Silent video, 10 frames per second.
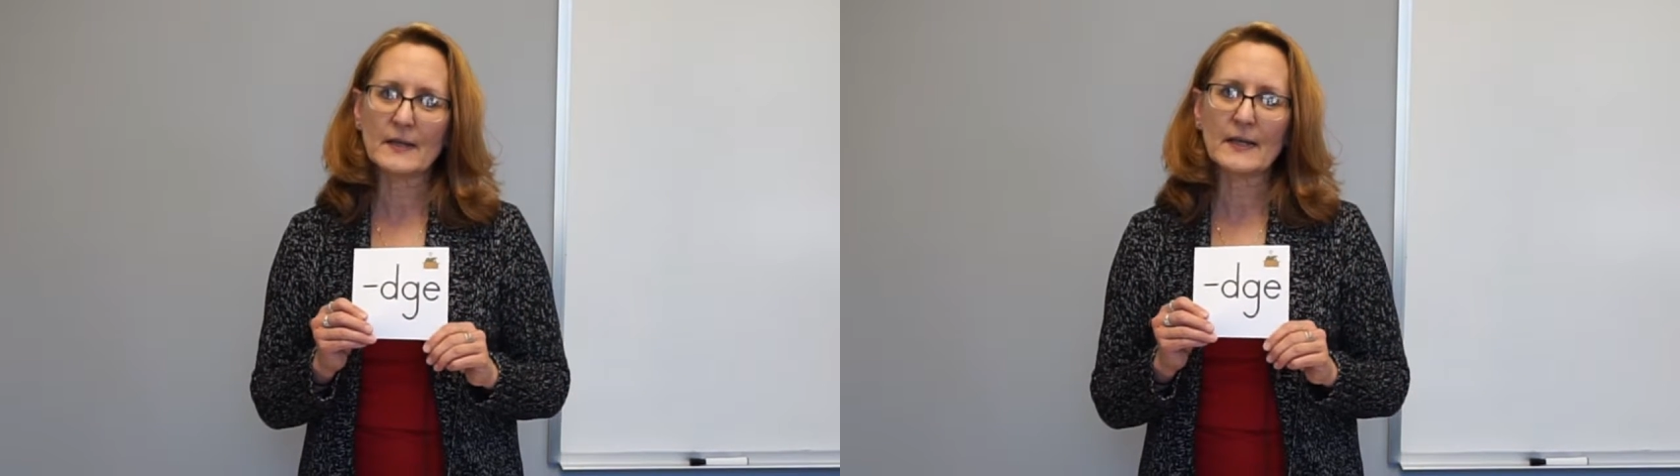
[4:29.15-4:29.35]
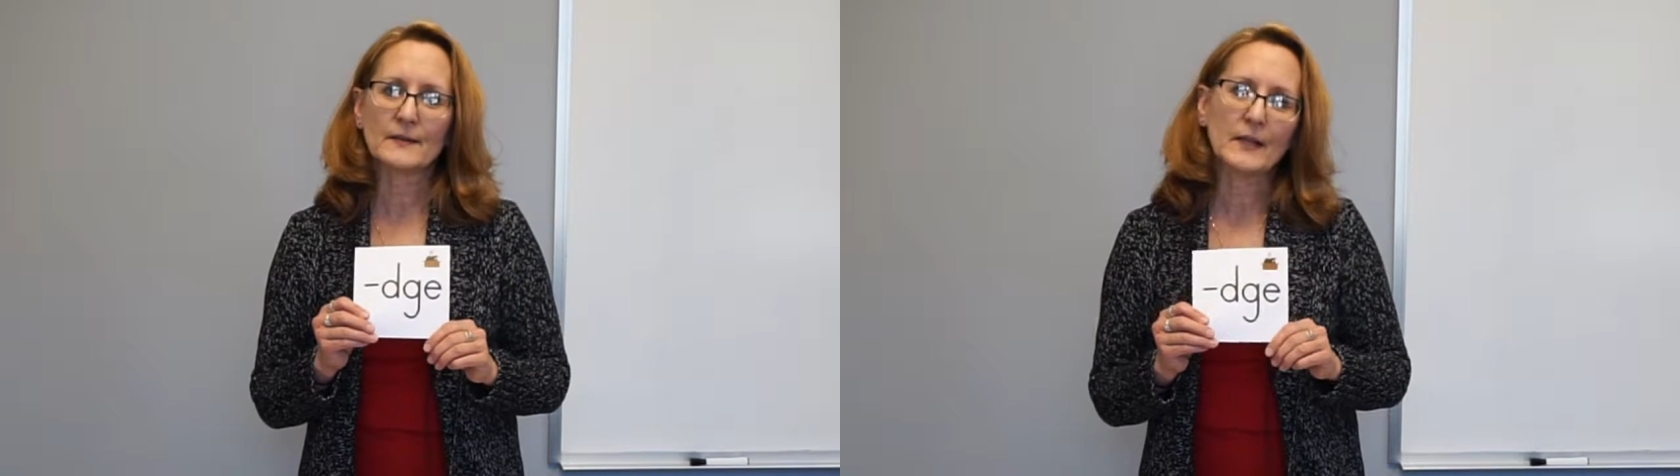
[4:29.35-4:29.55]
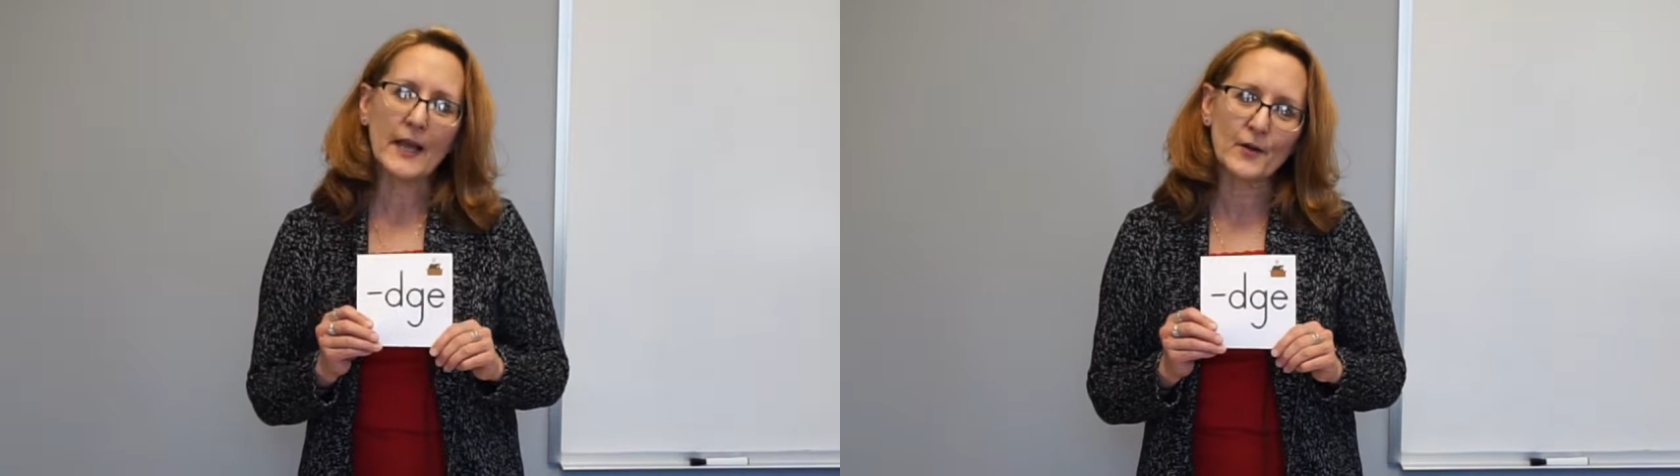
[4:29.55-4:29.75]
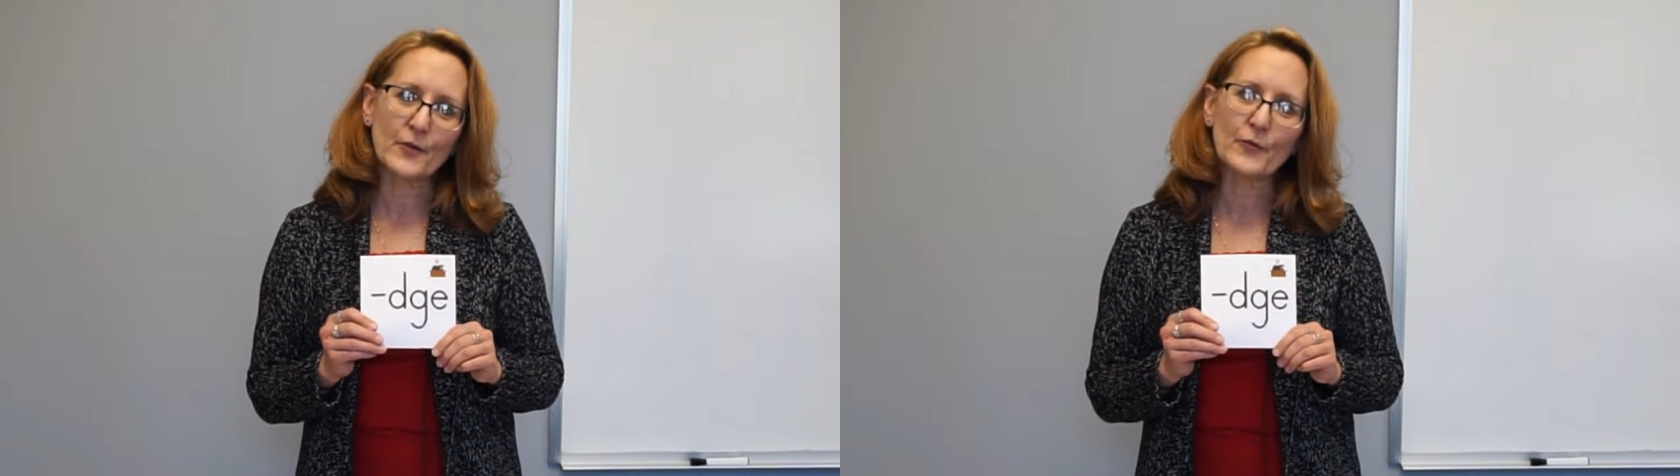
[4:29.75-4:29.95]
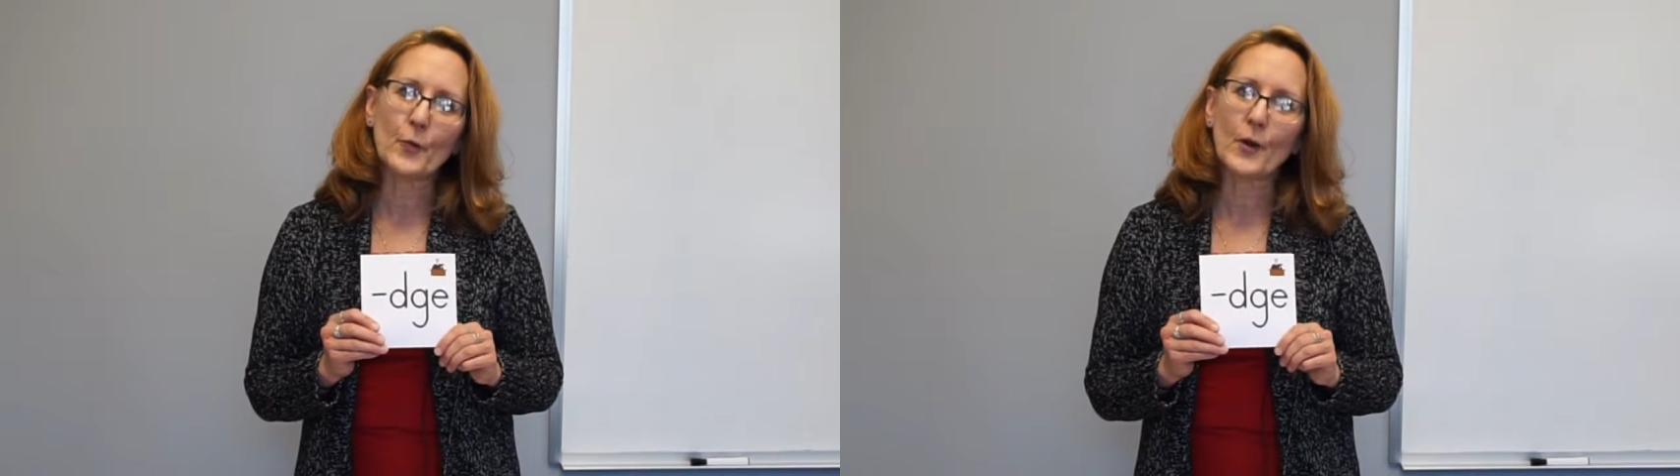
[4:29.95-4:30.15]
in layer
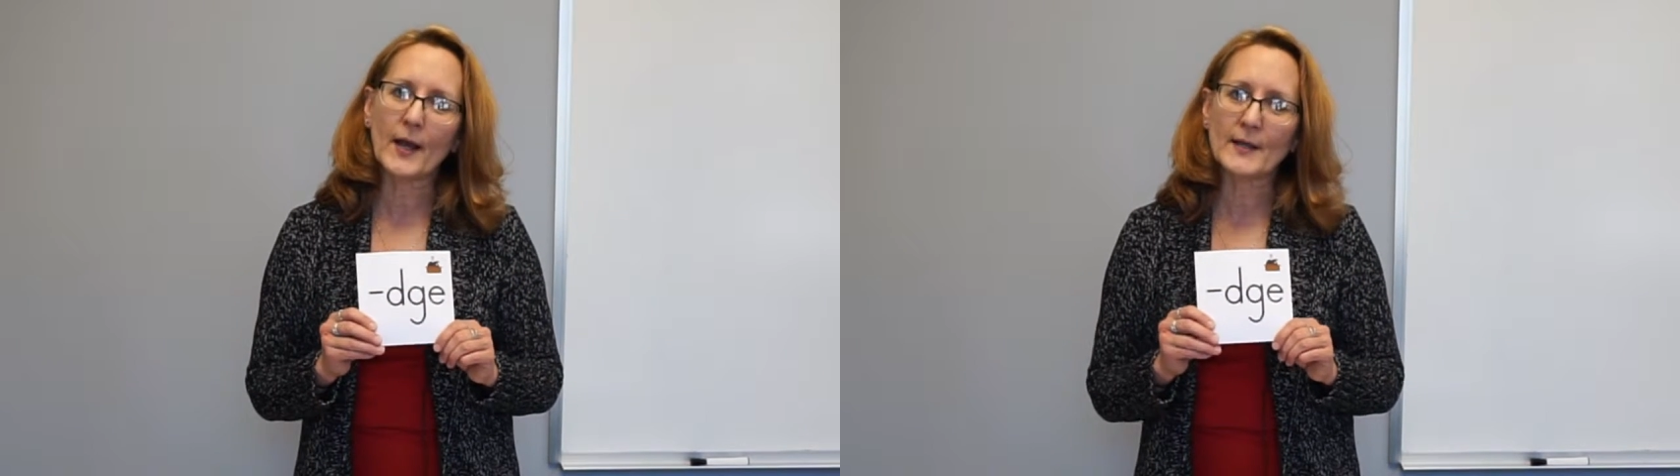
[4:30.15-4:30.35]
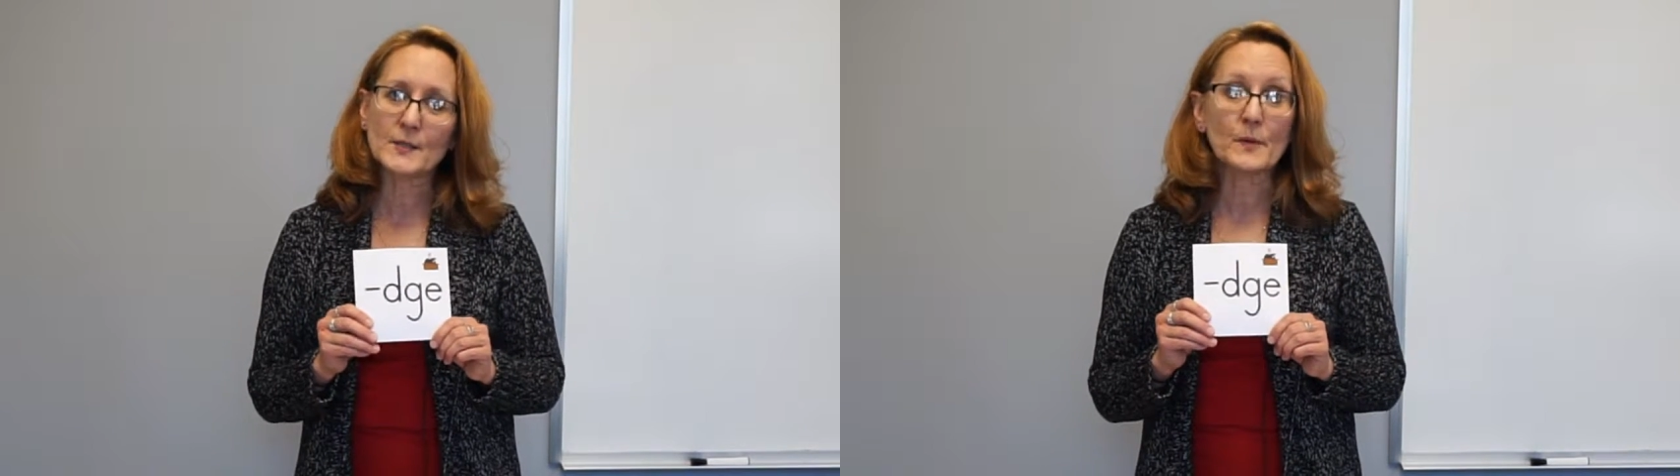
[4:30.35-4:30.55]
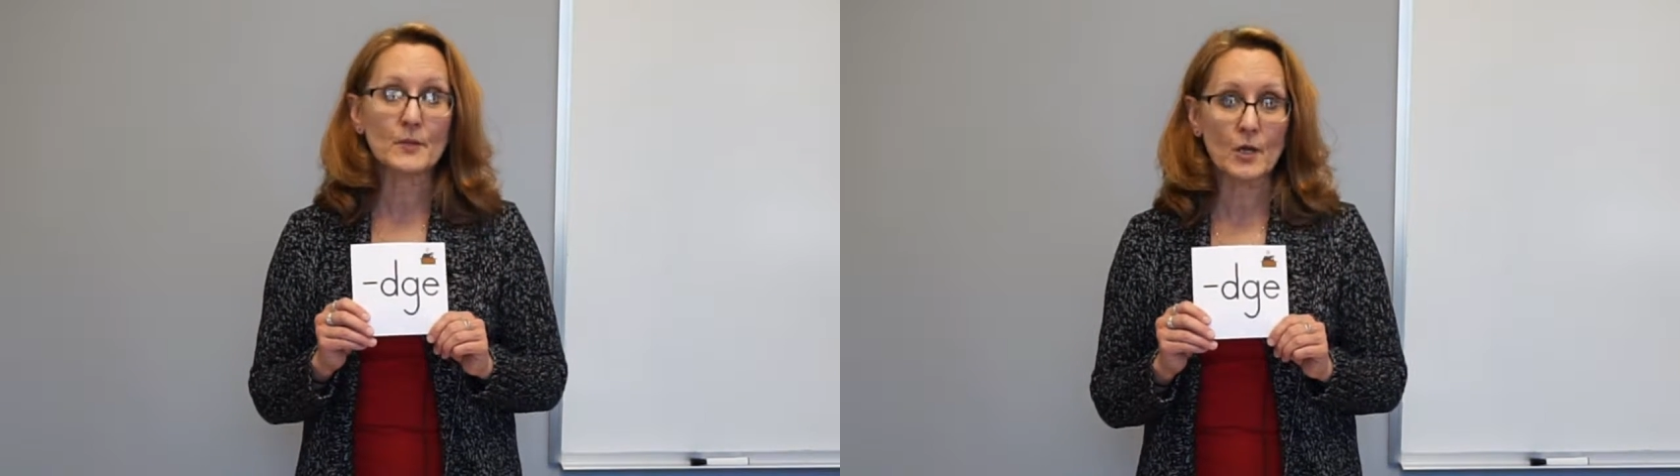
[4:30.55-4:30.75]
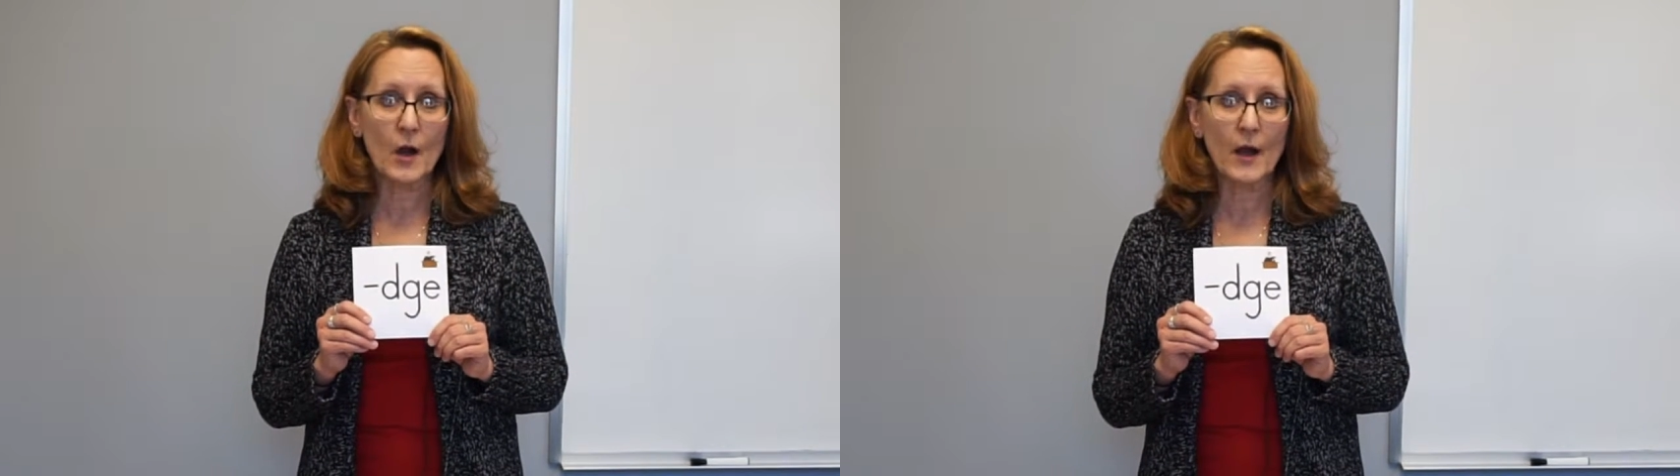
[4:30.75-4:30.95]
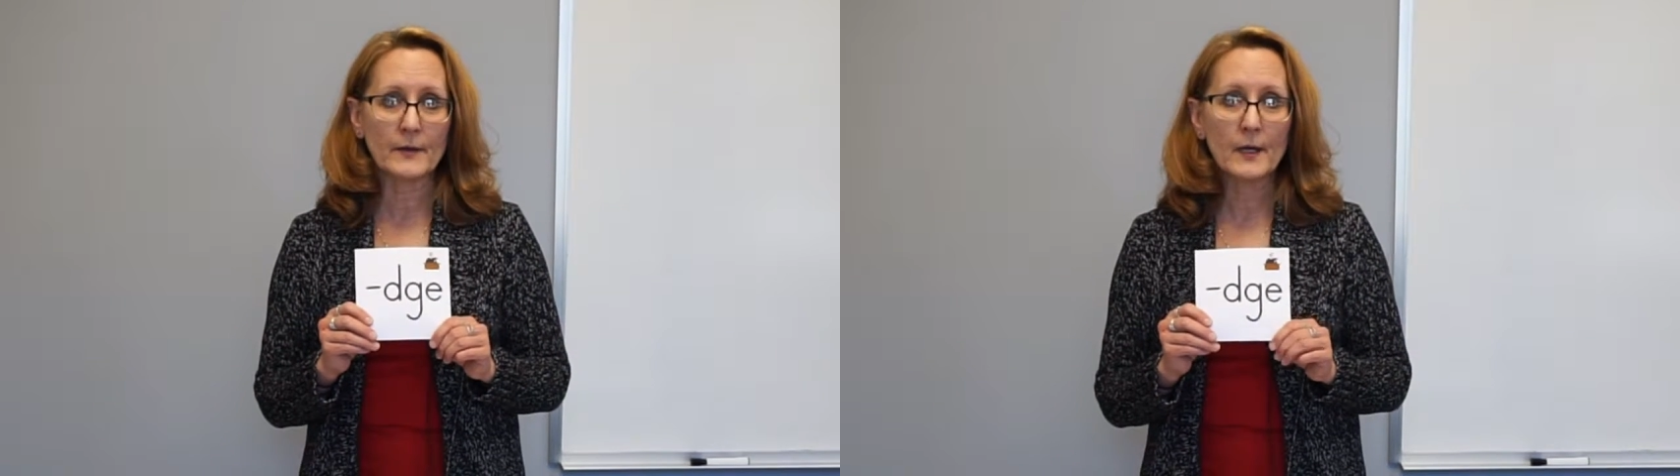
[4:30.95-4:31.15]
4 has been
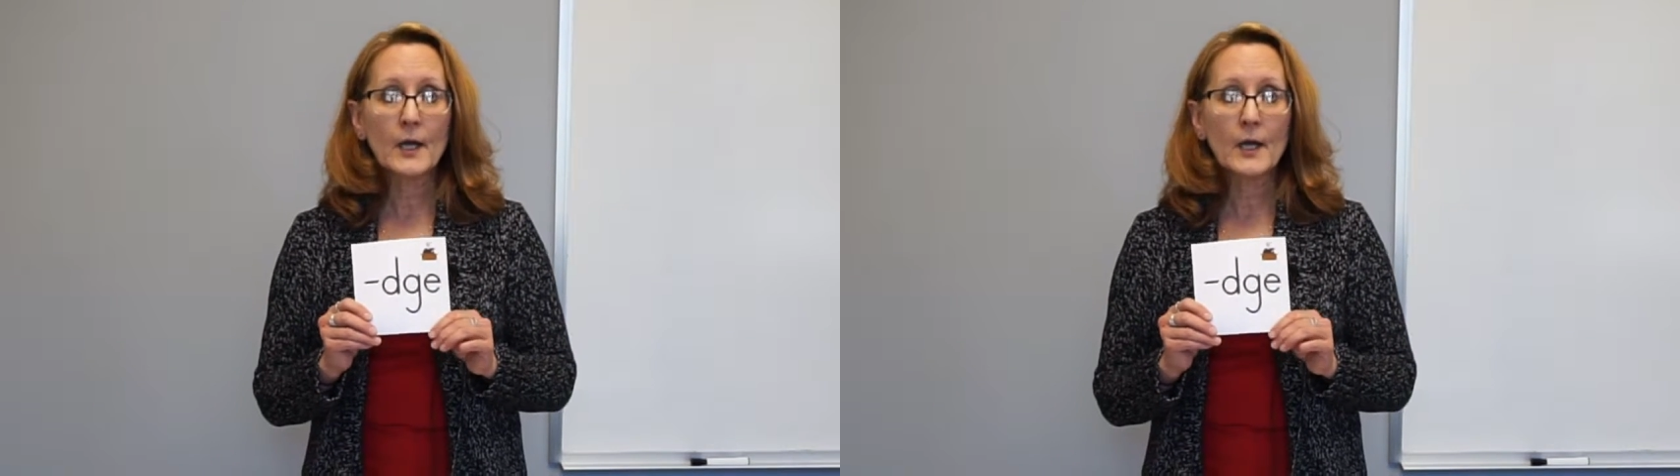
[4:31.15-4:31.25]
taught.